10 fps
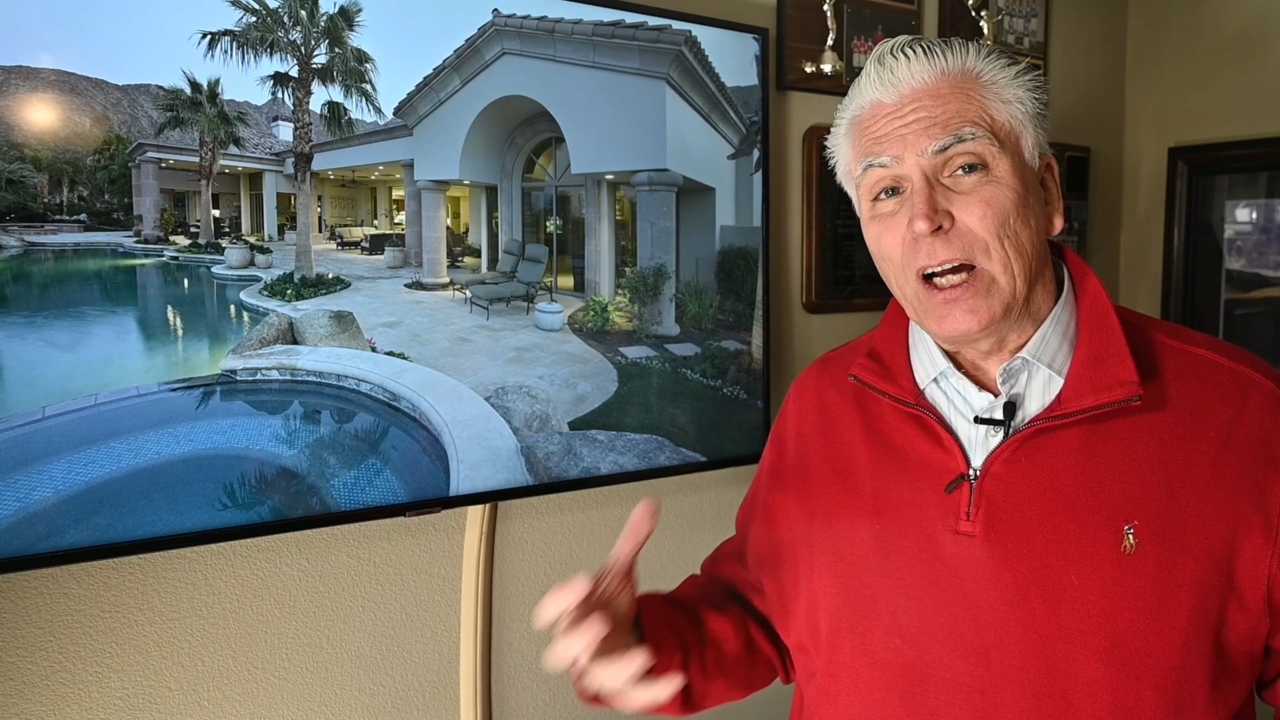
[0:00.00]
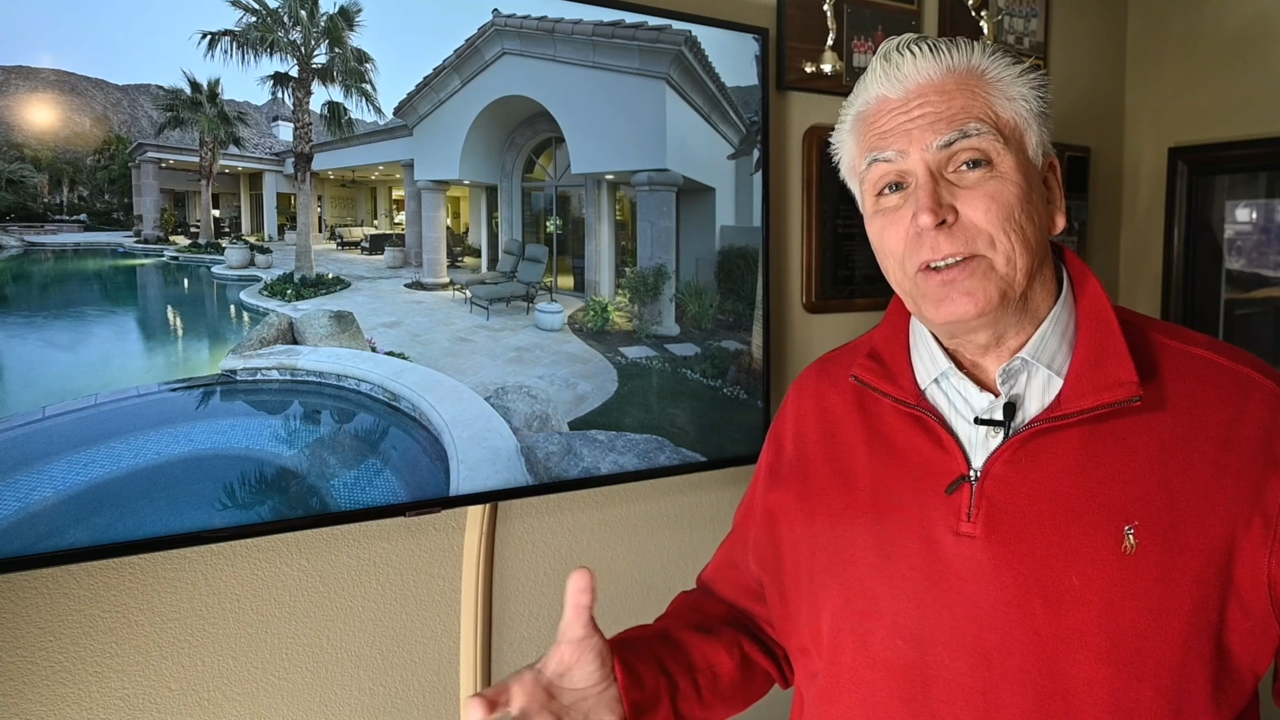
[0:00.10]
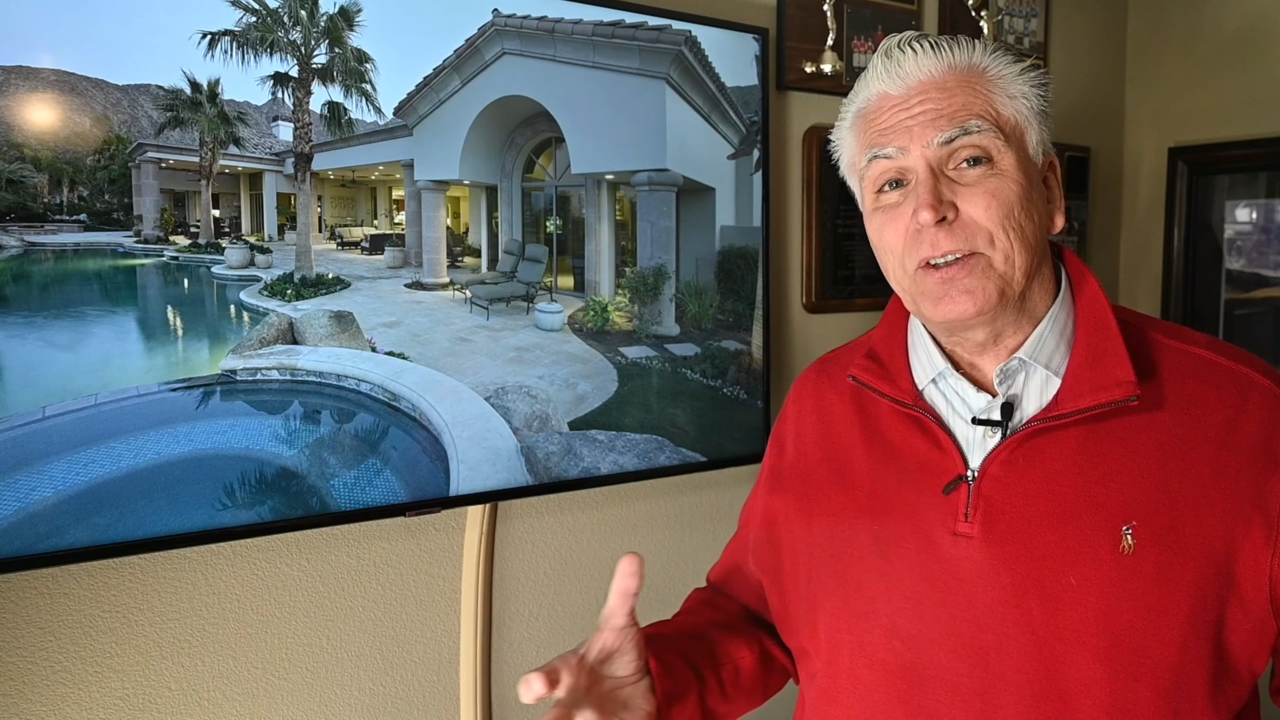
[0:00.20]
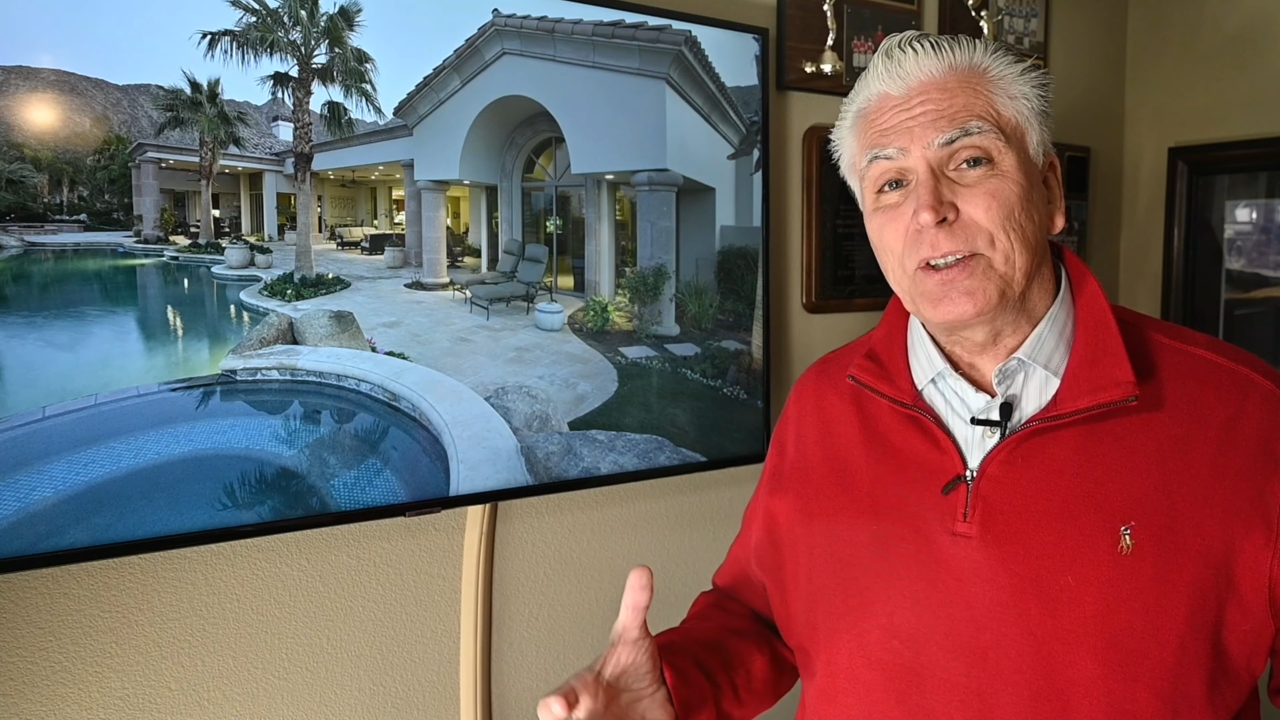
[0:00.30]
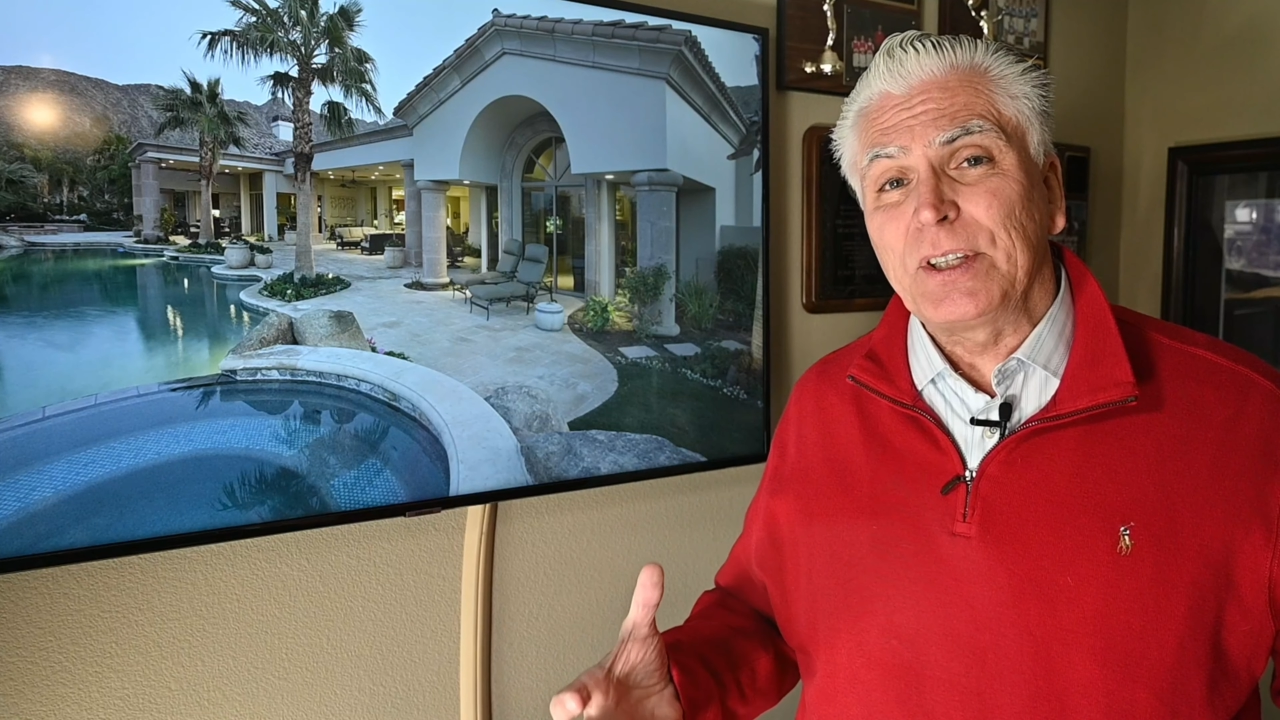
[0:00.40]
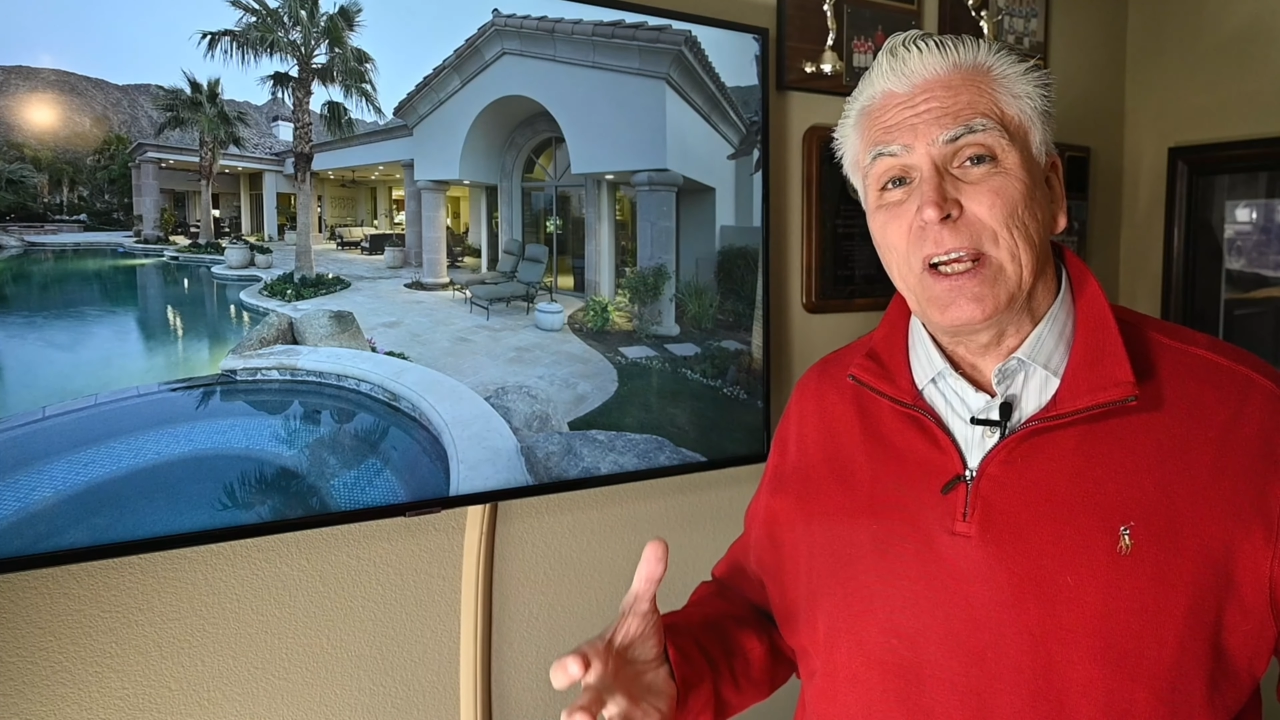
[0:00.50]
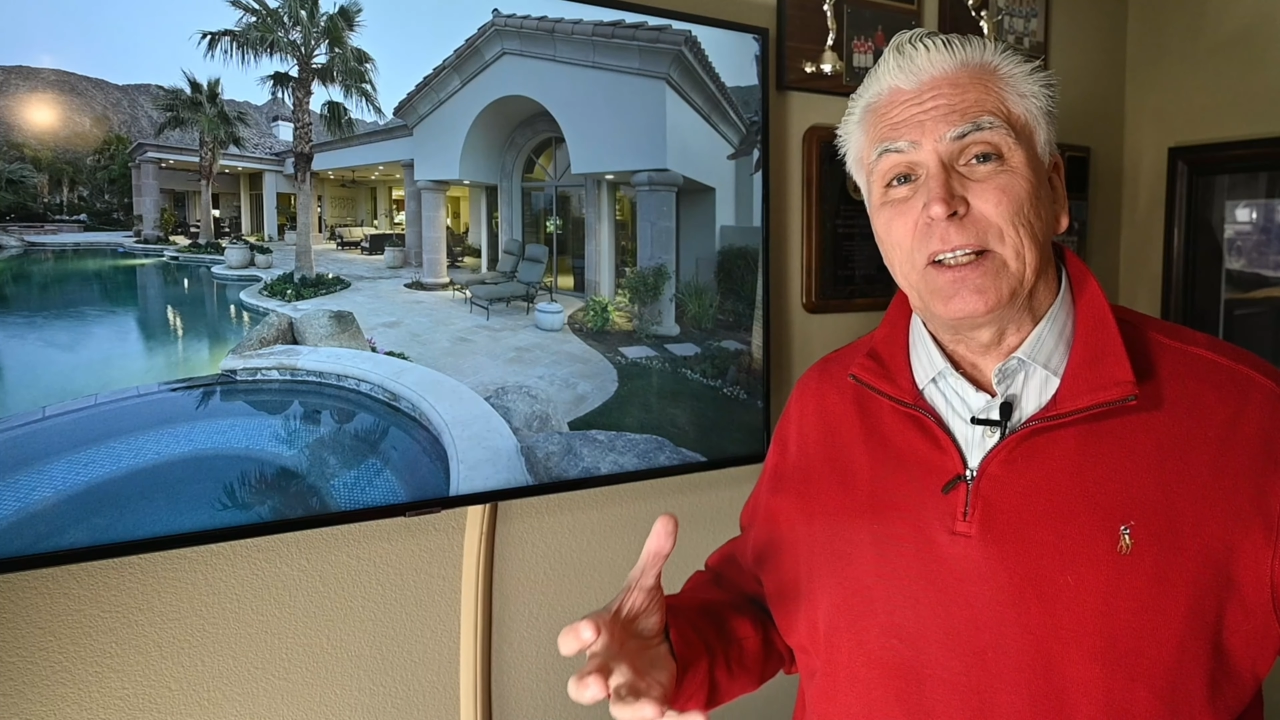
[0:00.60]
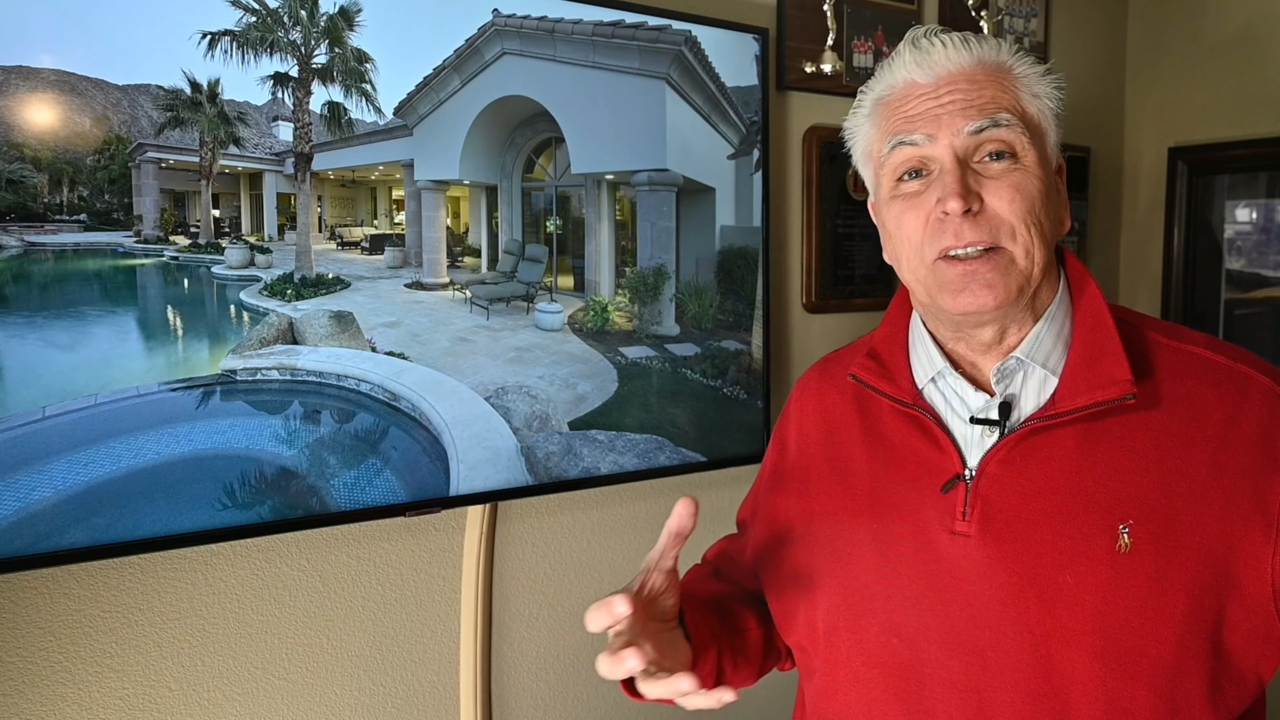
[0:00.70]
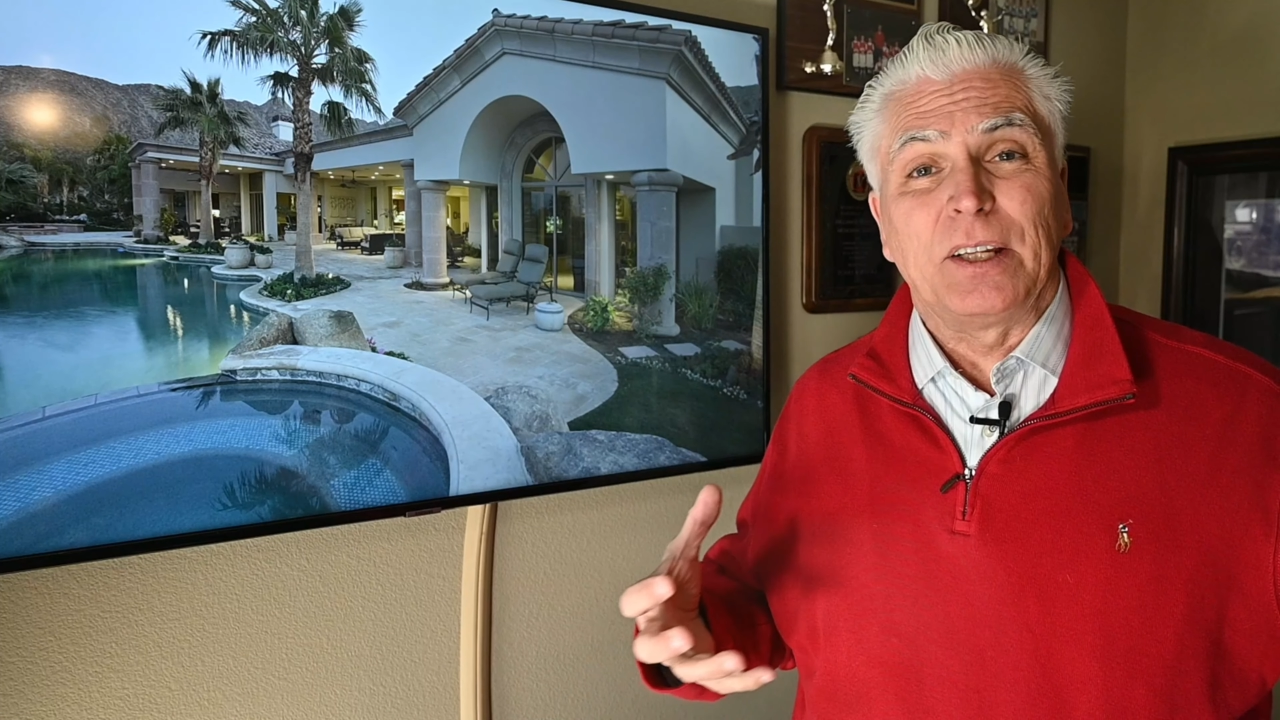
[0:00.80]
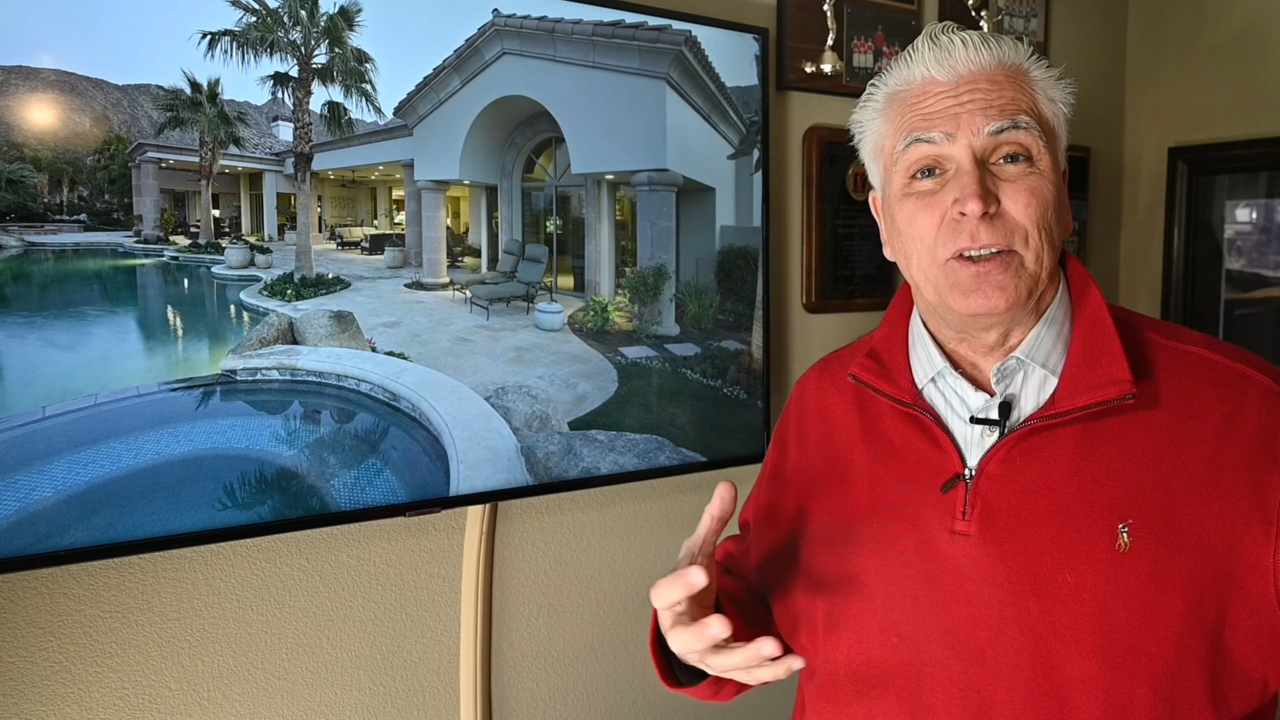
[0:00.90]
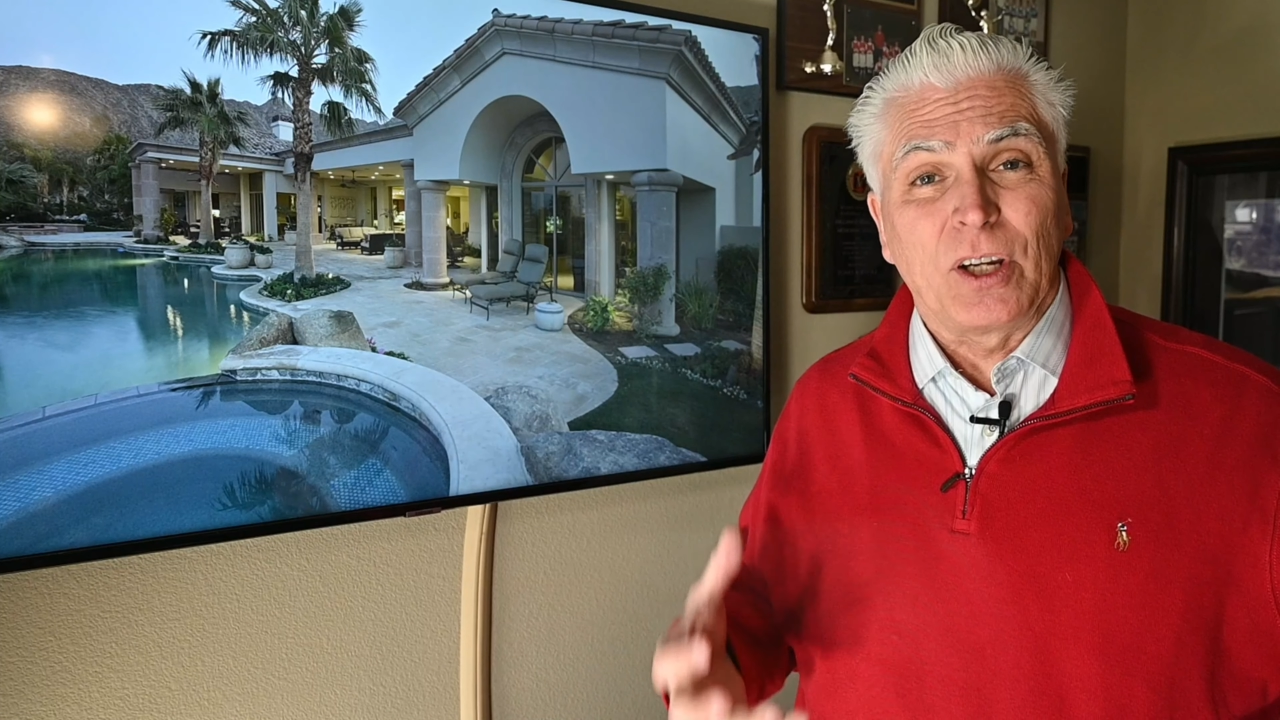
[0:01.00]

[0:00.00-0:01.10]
understand that